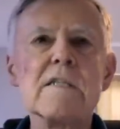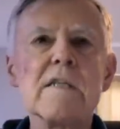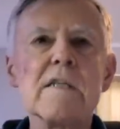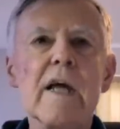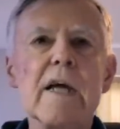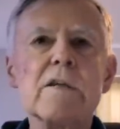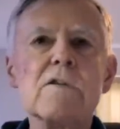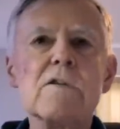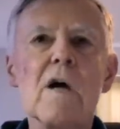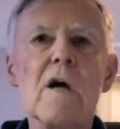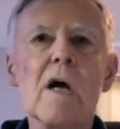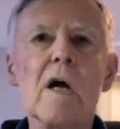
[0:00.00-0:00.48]

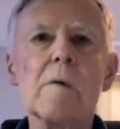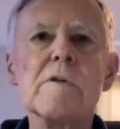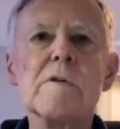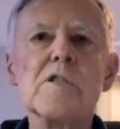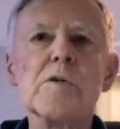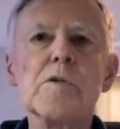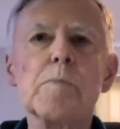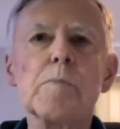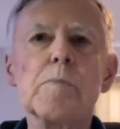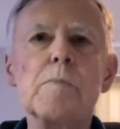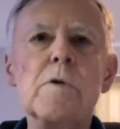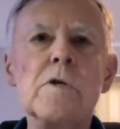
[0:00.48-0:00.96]
Guys like
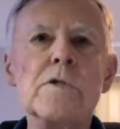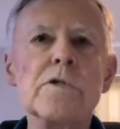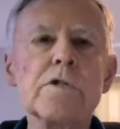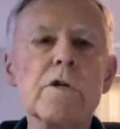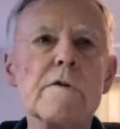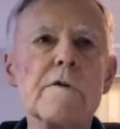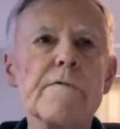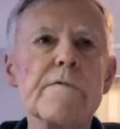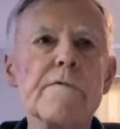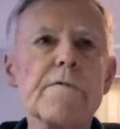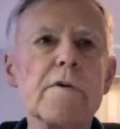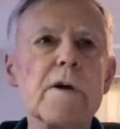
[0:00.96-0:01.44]
Thomas
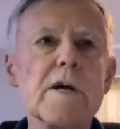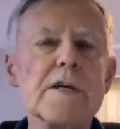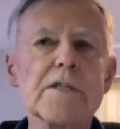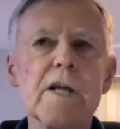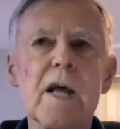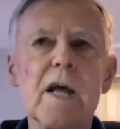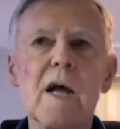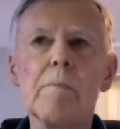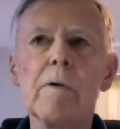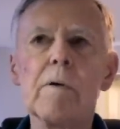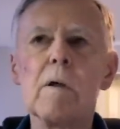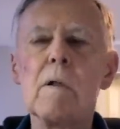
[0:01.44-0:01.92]
Munzer,
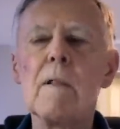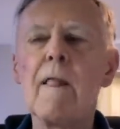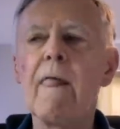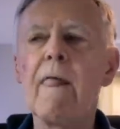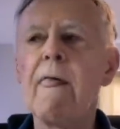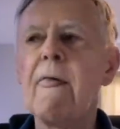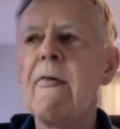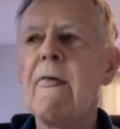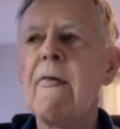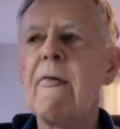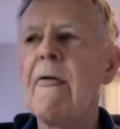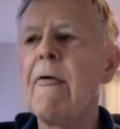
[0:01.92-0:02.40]
for
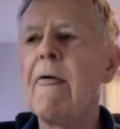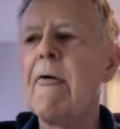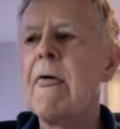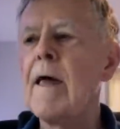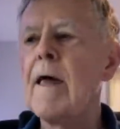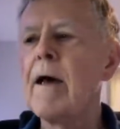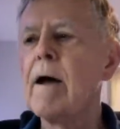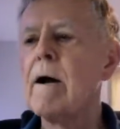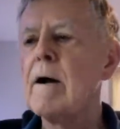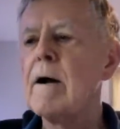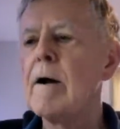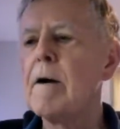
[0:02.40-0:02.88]
example.
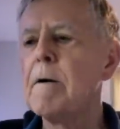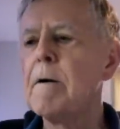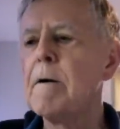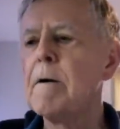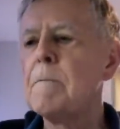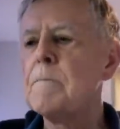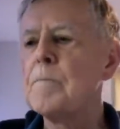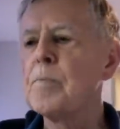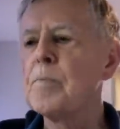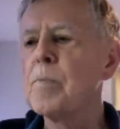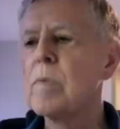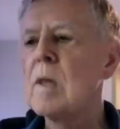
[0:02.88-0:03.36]

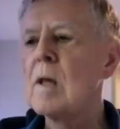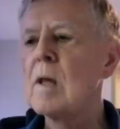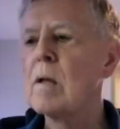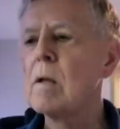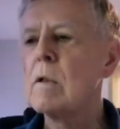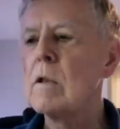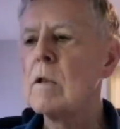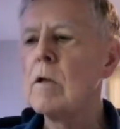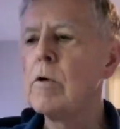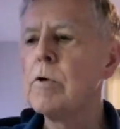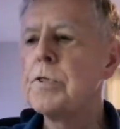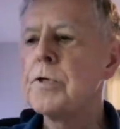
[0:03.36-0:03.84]
Um,
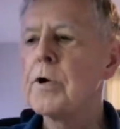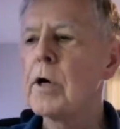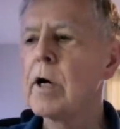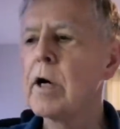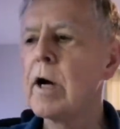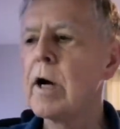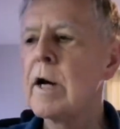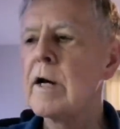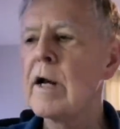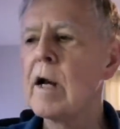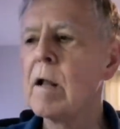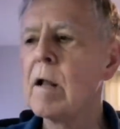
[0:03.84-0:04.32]

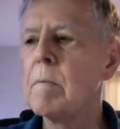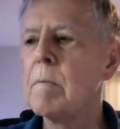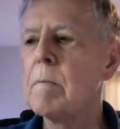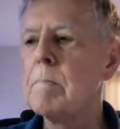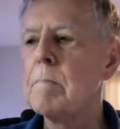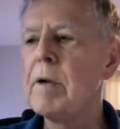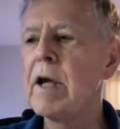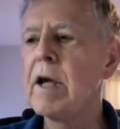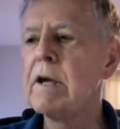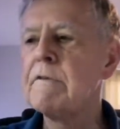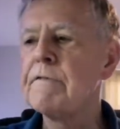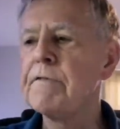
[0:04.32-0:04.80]
Luther got
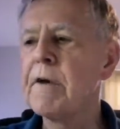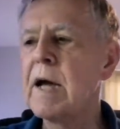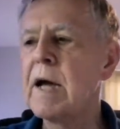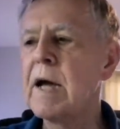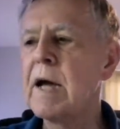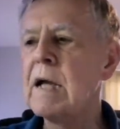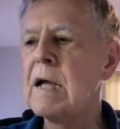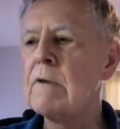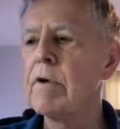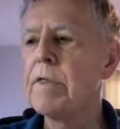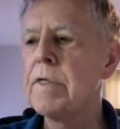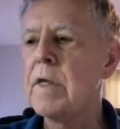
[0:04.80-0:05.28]
in a big
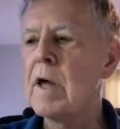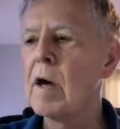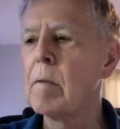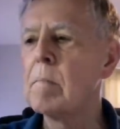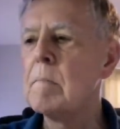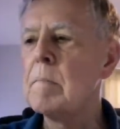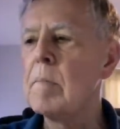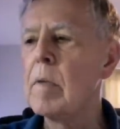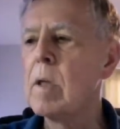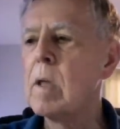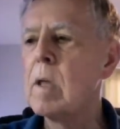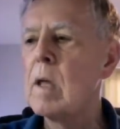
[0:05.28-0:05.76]
fight
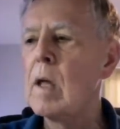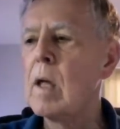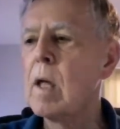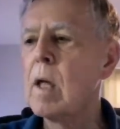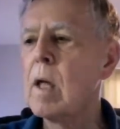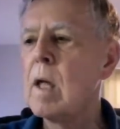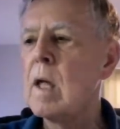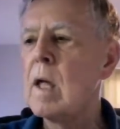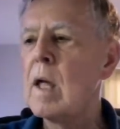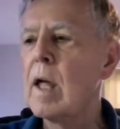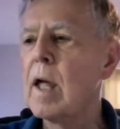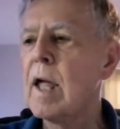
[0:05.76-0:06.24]
with him.
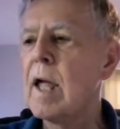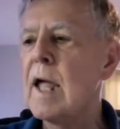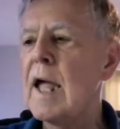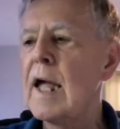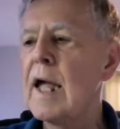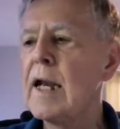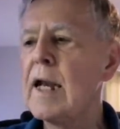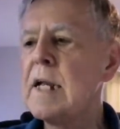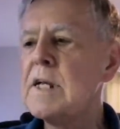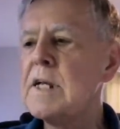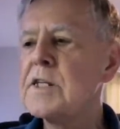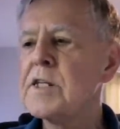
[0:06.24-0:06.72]

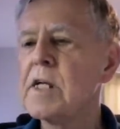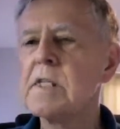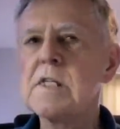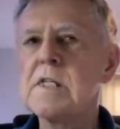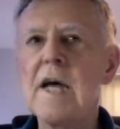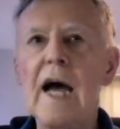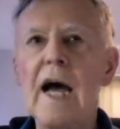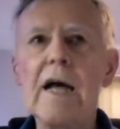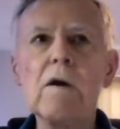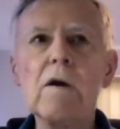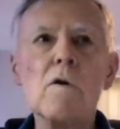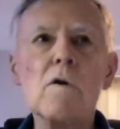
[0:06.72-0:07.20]
And
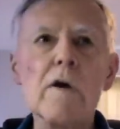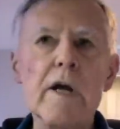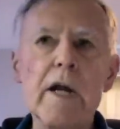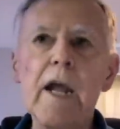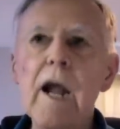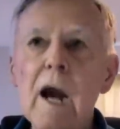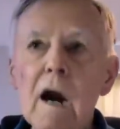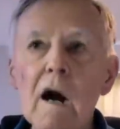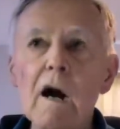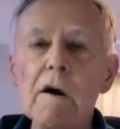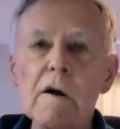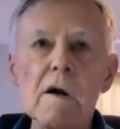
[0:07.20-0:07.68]
he says, I
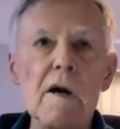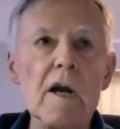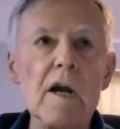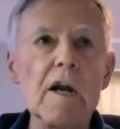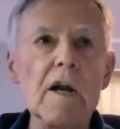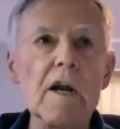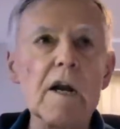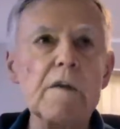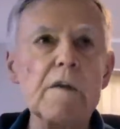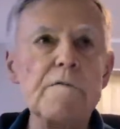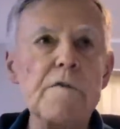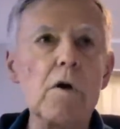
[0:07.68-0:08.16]
don't
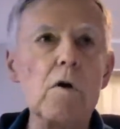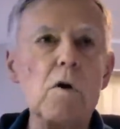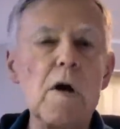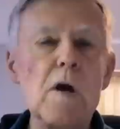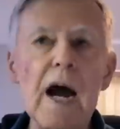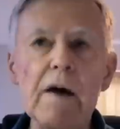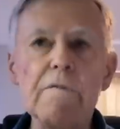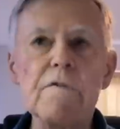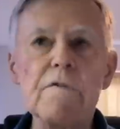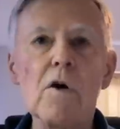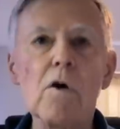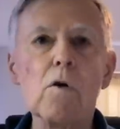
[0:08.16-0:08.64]
care if
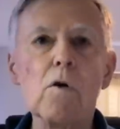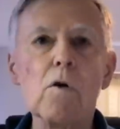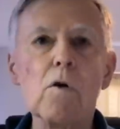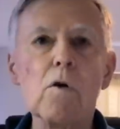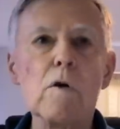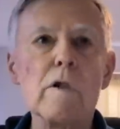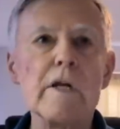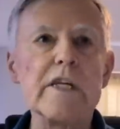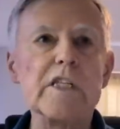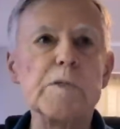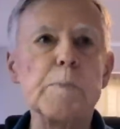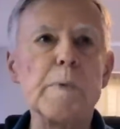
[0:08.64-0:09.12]
you have
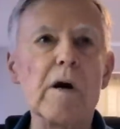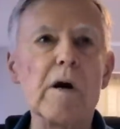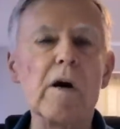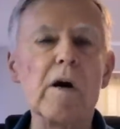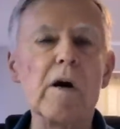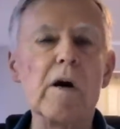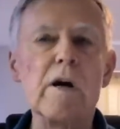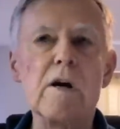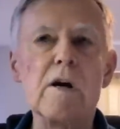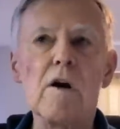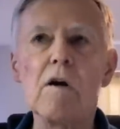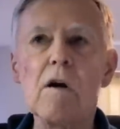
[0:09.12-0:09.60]
the Holy
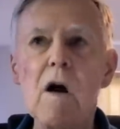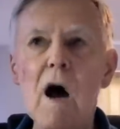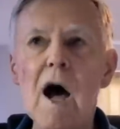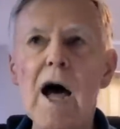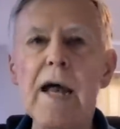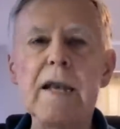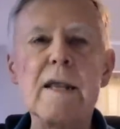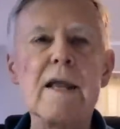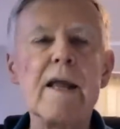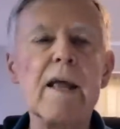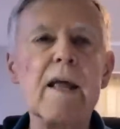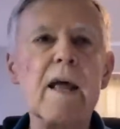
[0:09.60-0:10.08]
Spirit or
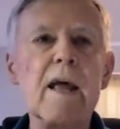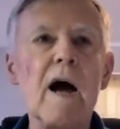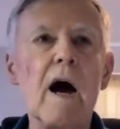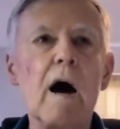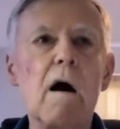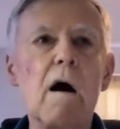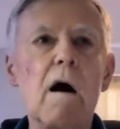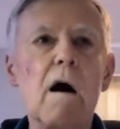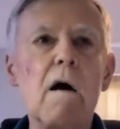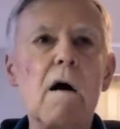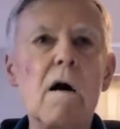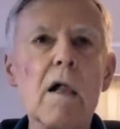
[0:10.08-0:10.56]
not.
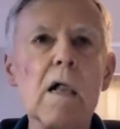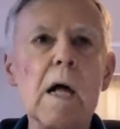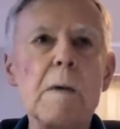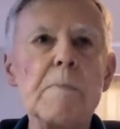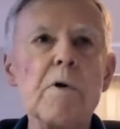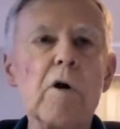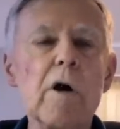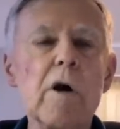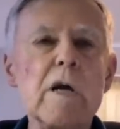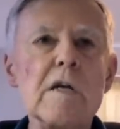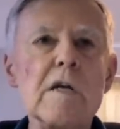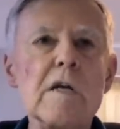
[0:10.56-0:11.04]

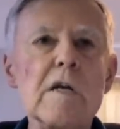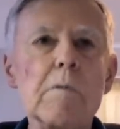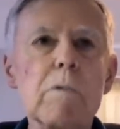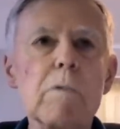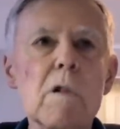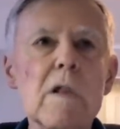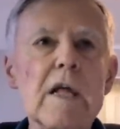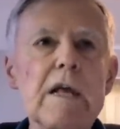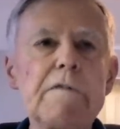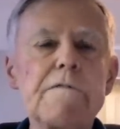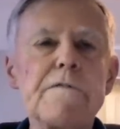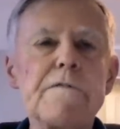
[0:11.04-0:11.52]
All I'm
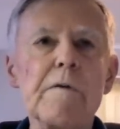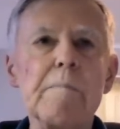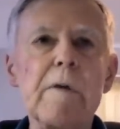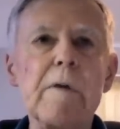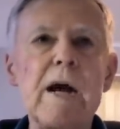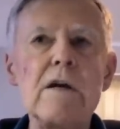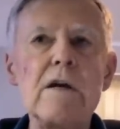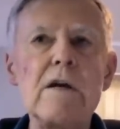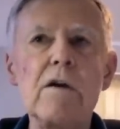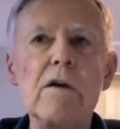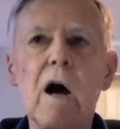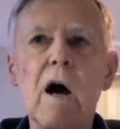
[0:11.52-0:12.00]
going to
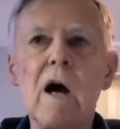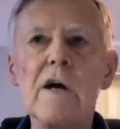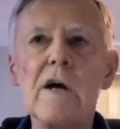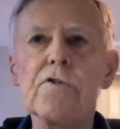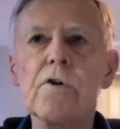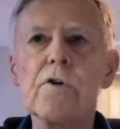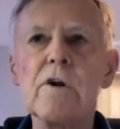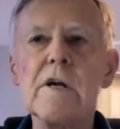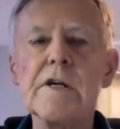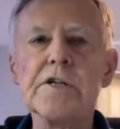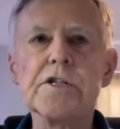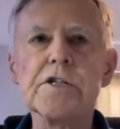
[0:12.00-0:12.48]
believe for my
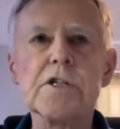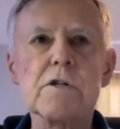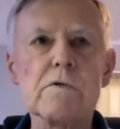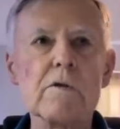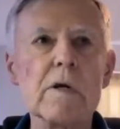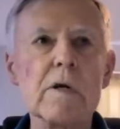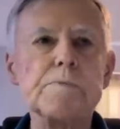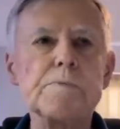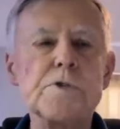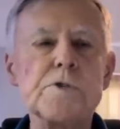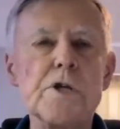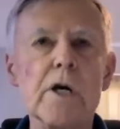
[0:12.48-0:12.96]
doctrine
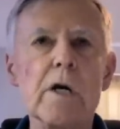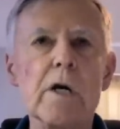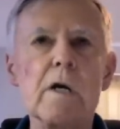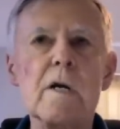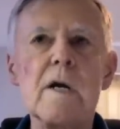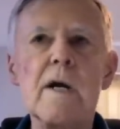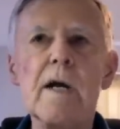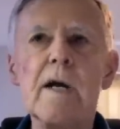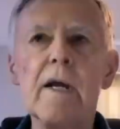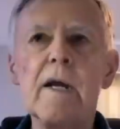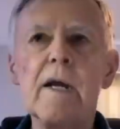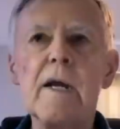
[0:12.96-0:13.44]
is
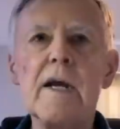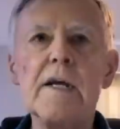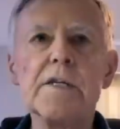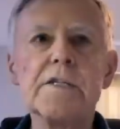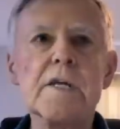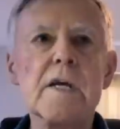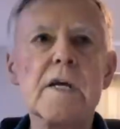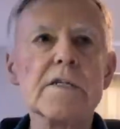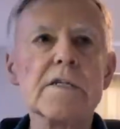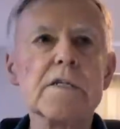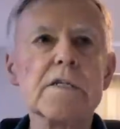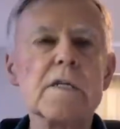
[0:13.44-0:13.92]
Scripture.
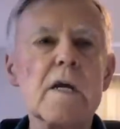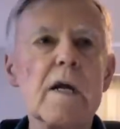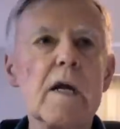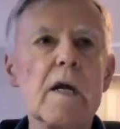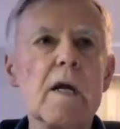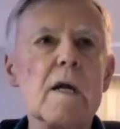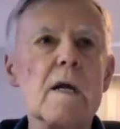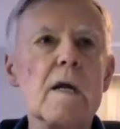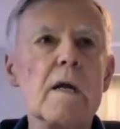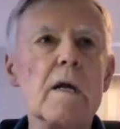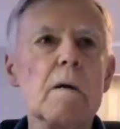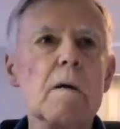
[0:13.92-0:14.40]
He
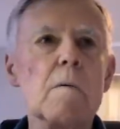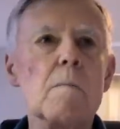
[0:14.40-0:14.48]
says,